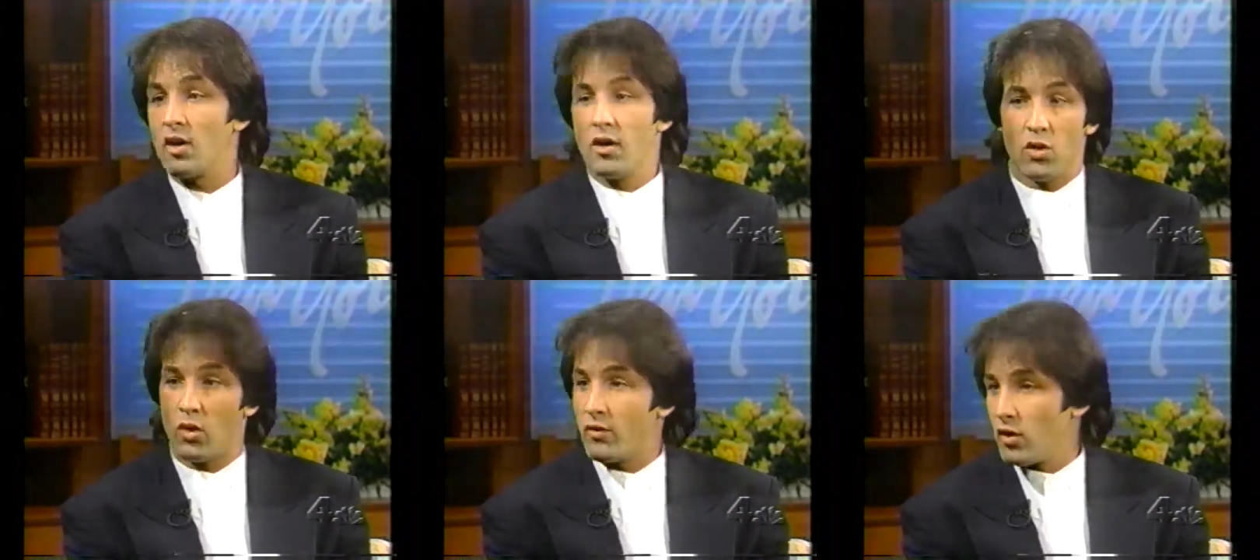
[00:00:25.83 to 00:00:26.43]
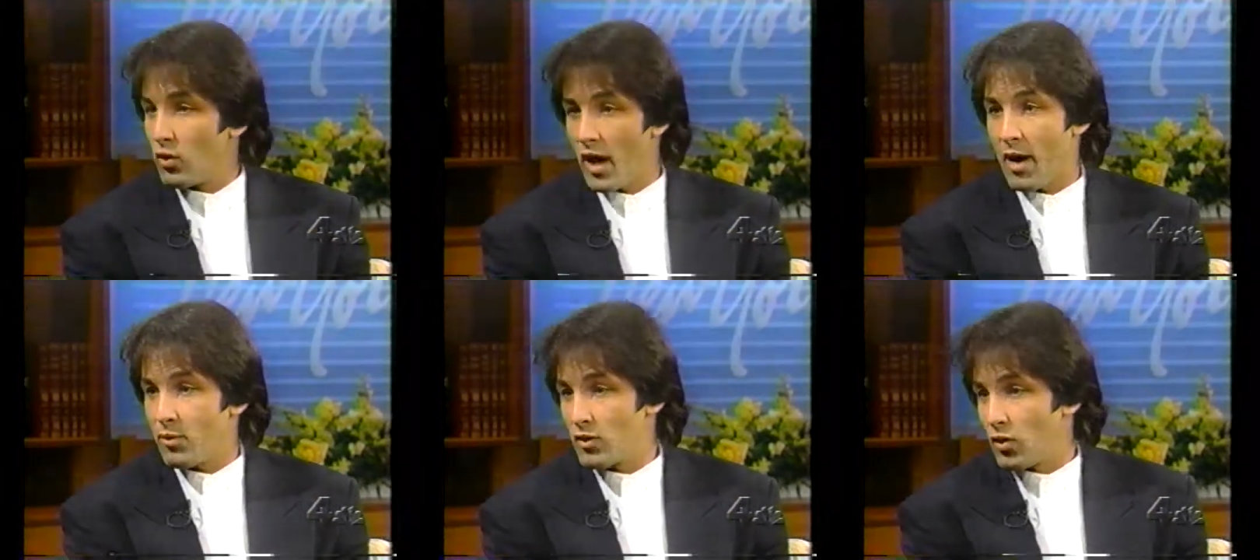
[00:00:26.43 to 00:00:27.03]
You don't even know what
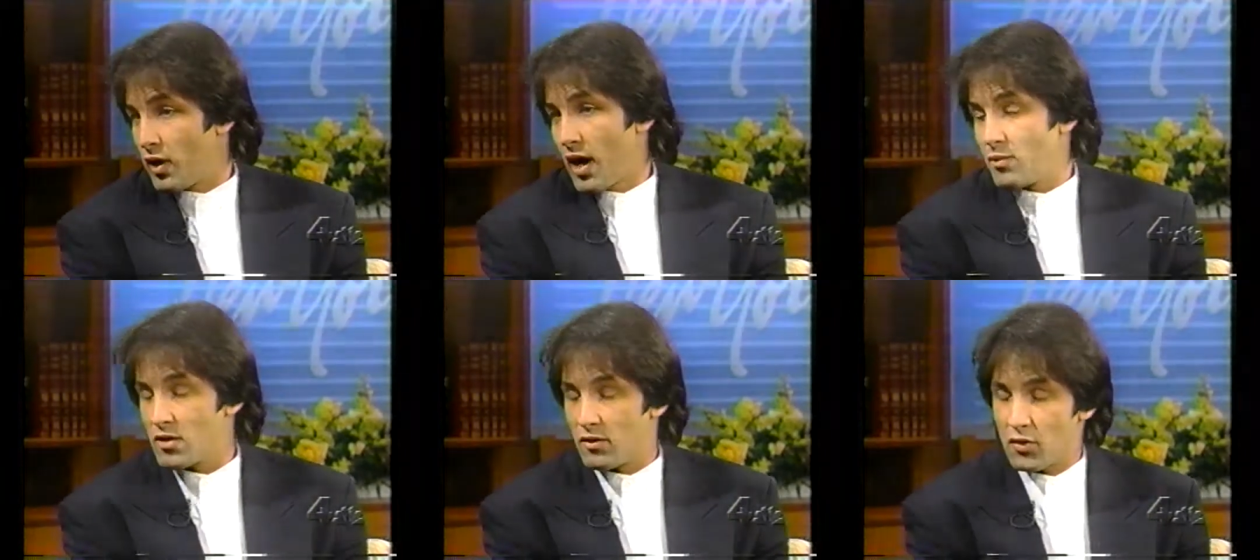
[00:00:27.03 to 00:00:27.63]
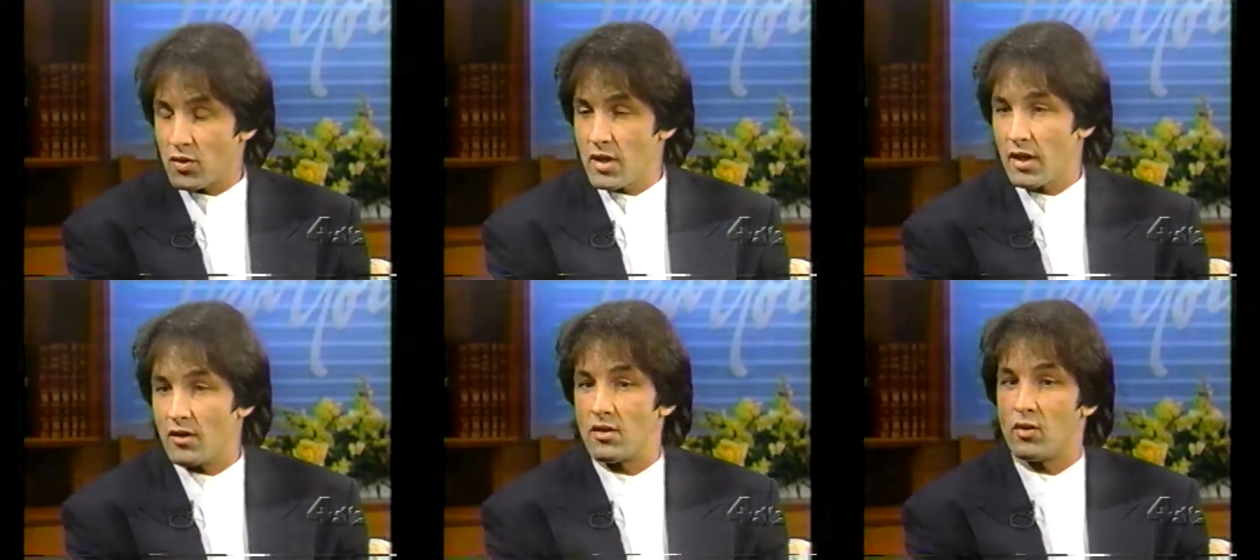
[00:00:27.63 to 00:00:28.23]
happened. It only happens in a few
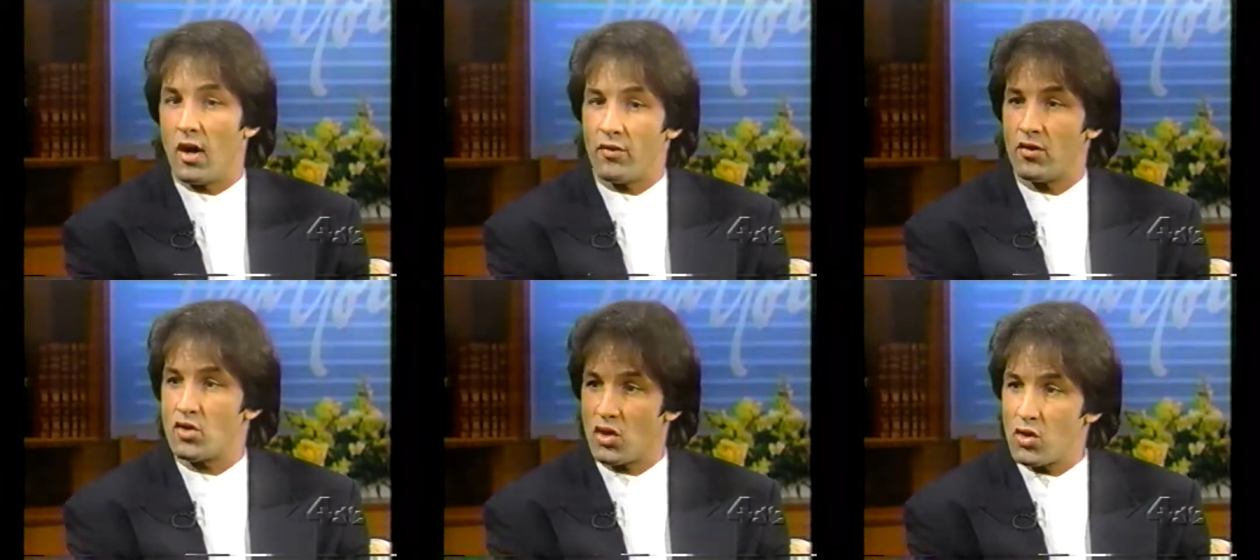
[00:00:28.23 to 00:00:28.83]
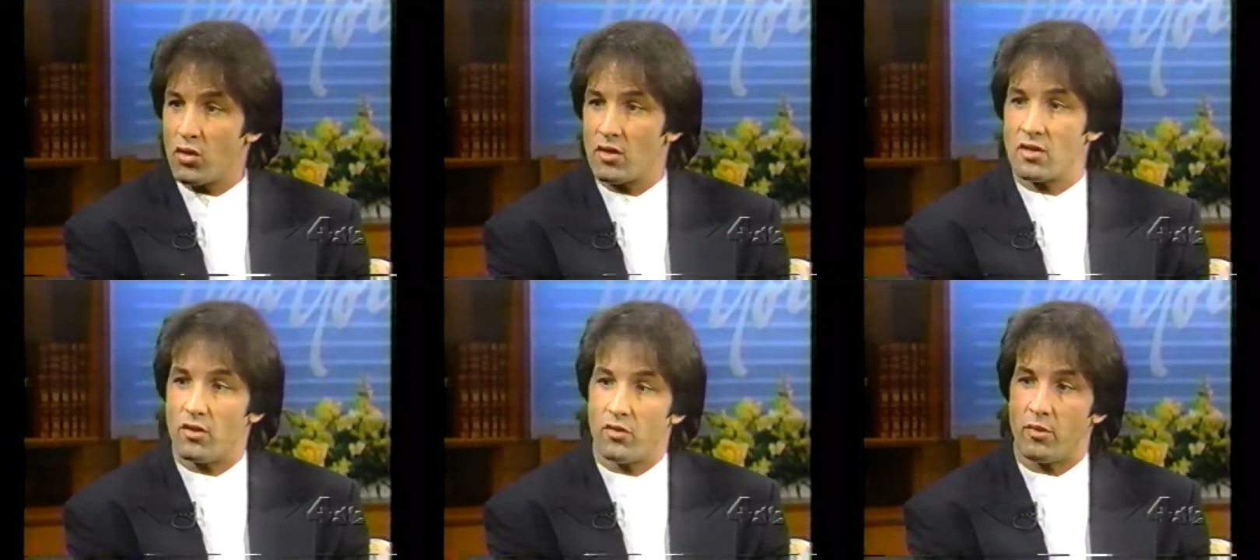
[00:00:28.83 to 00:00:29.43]
seconds, and you have to secure
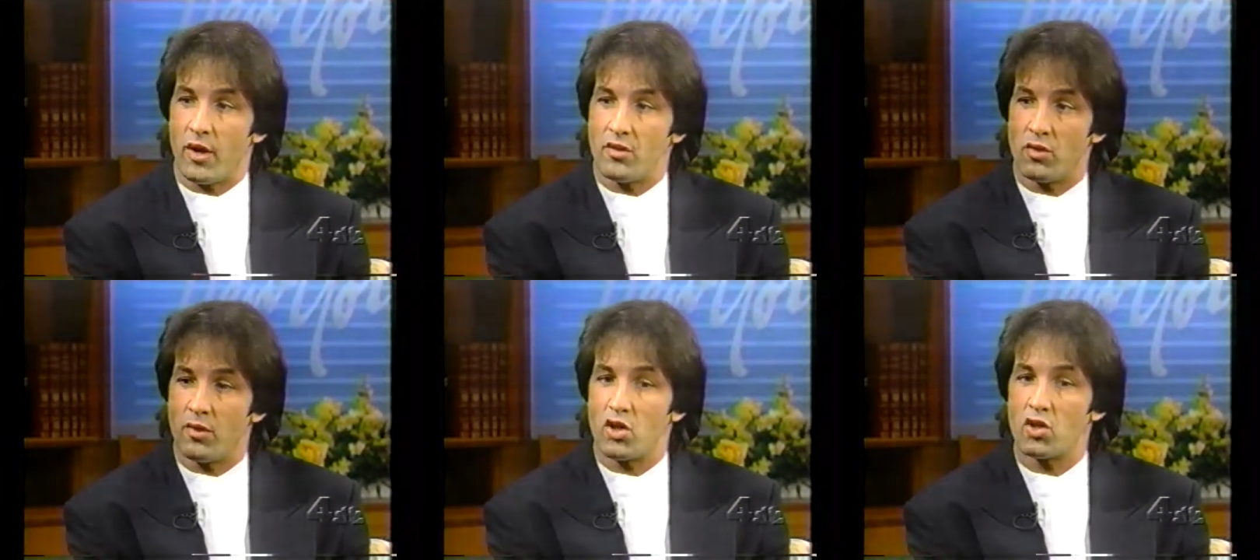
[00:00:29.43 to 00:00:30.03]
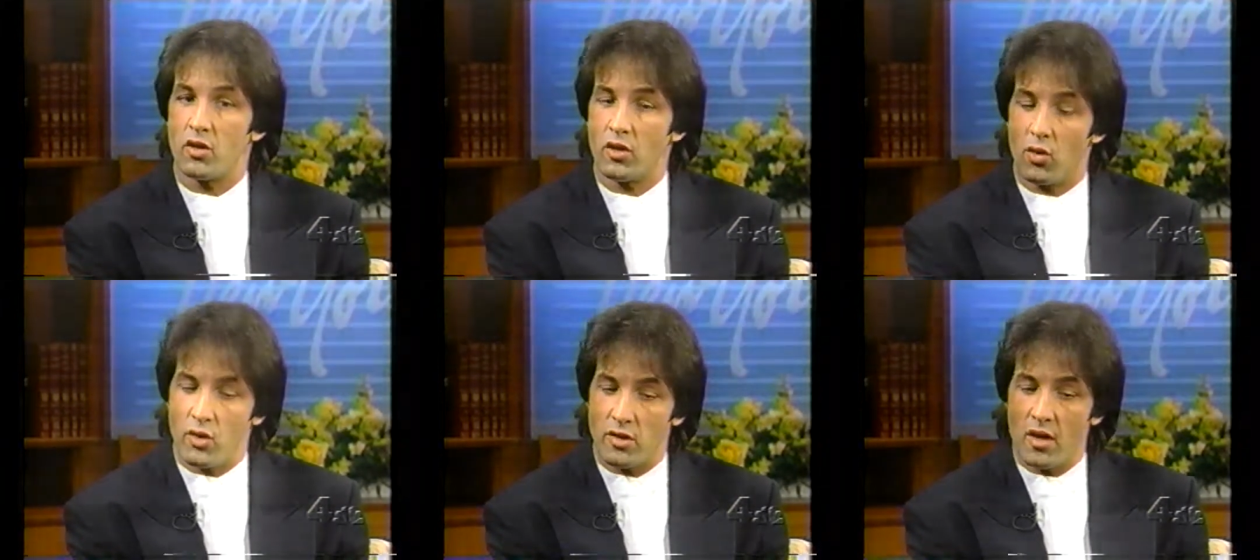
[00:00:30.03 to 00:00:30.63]
yourself from that. So make sure that
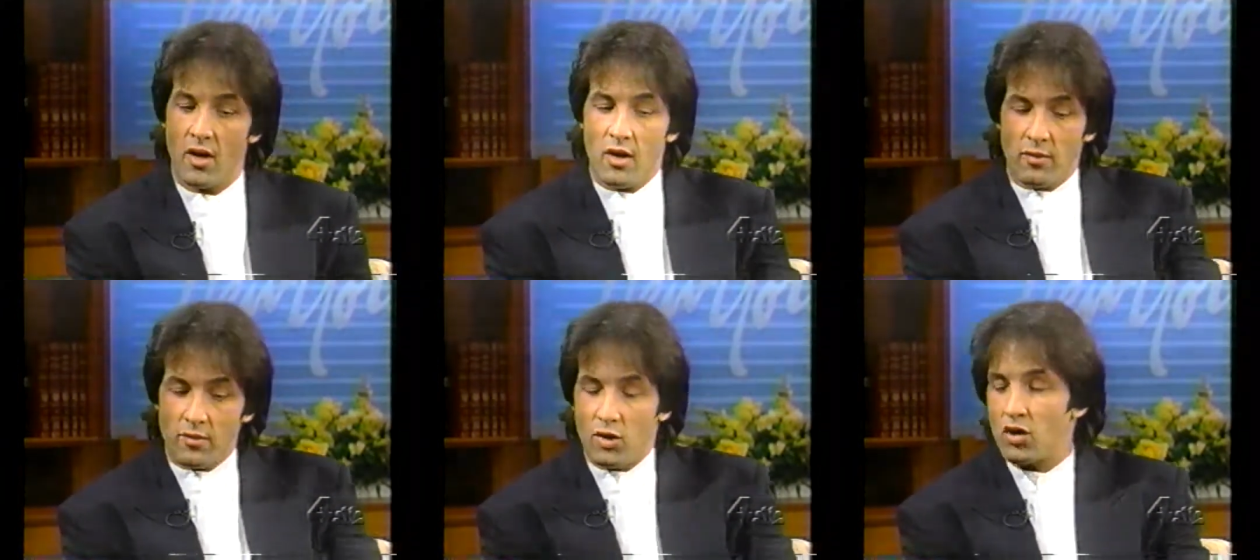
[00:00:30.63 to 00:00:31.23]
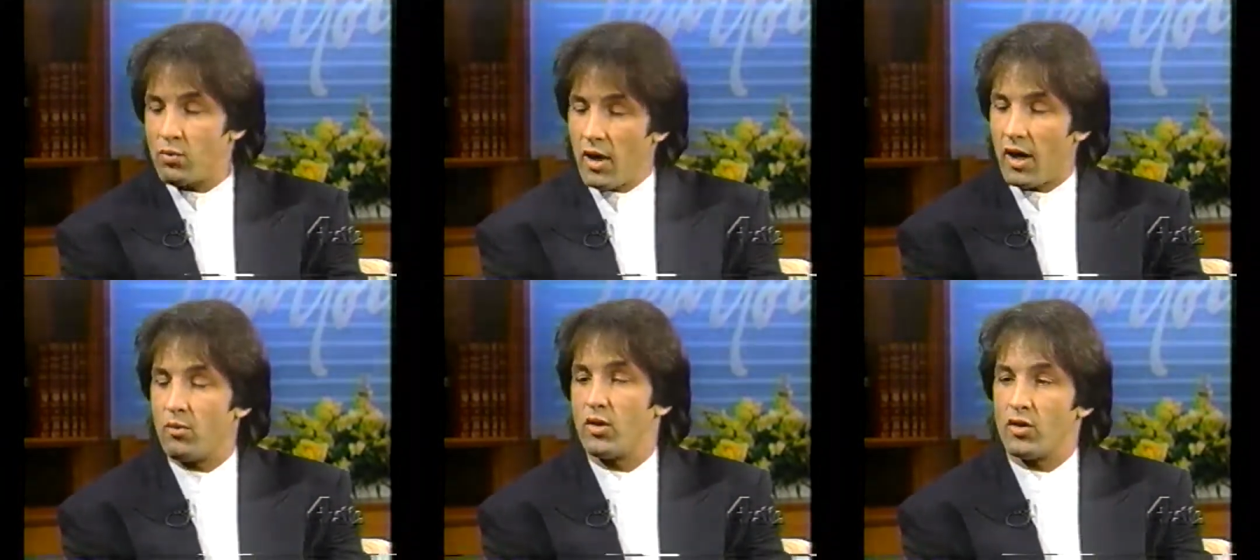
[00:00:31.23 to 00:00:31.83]
you always put your
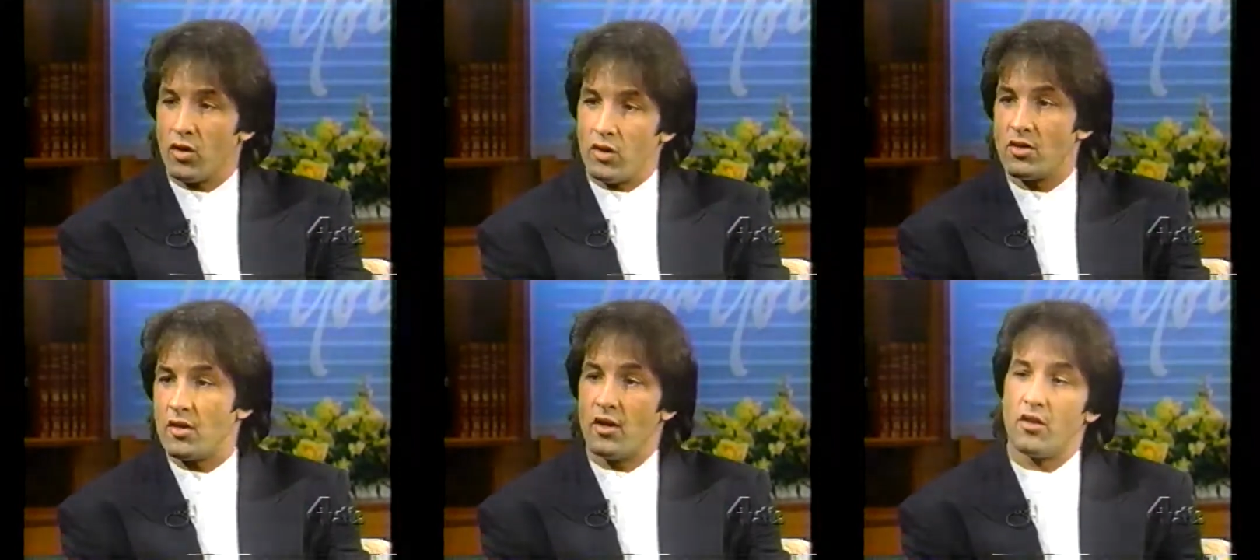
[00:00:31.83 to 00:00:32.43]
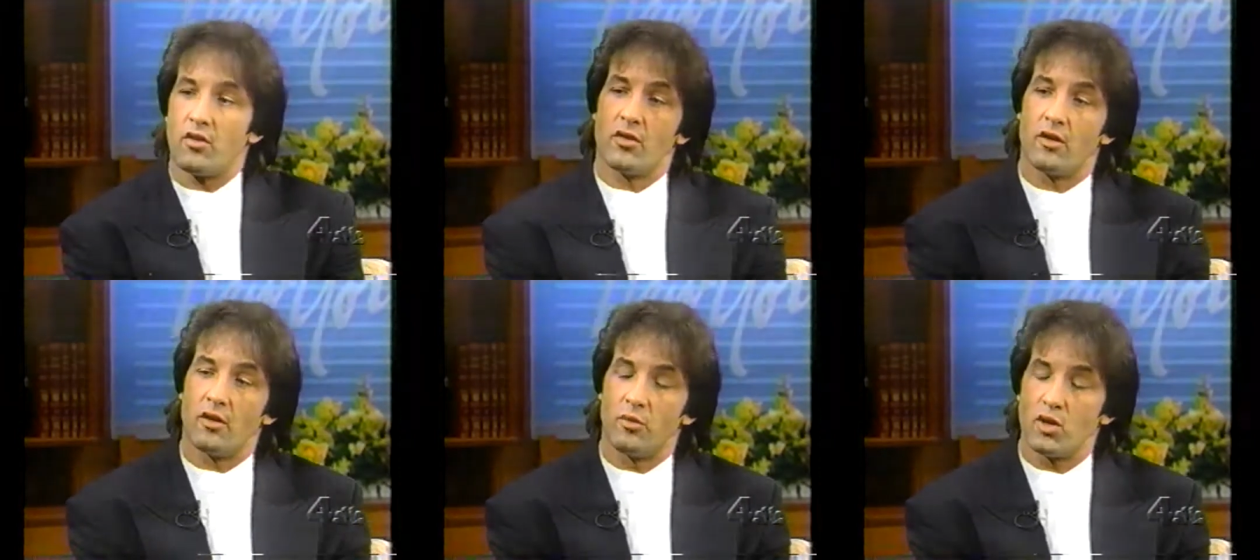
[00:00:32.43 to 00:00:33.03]
pocketbook, your goods underneath,
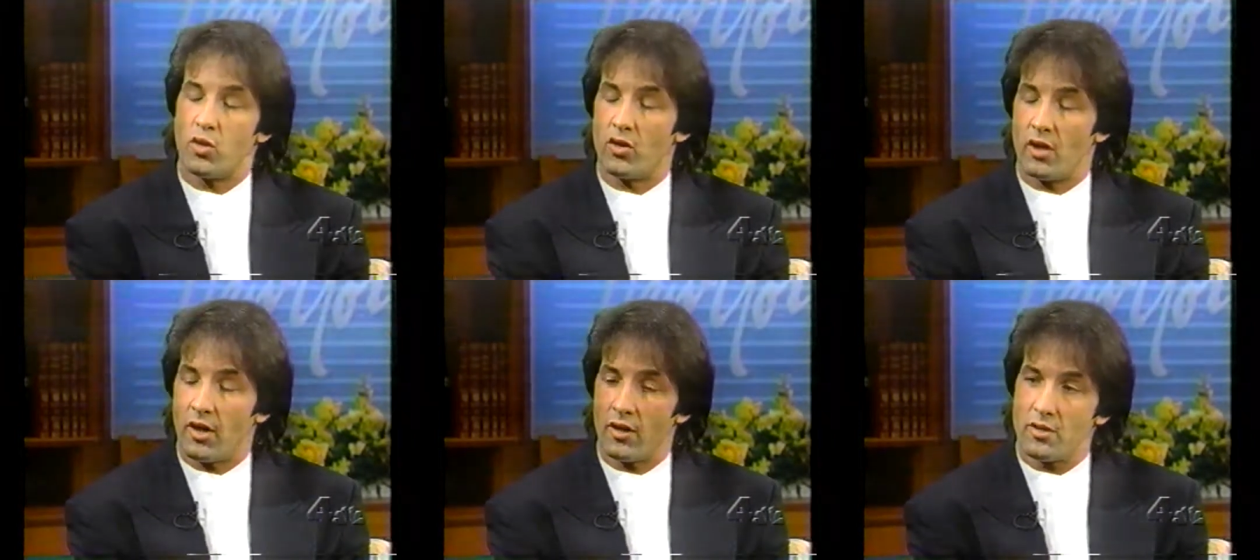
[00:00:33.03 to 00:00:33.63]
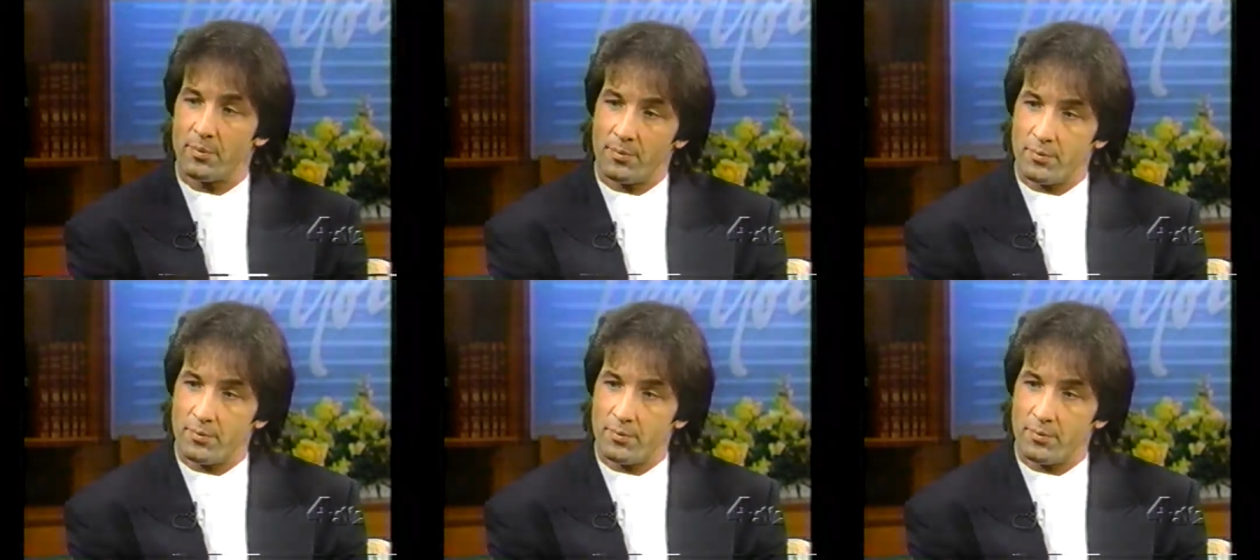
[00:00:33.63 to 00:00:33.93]
between your legs.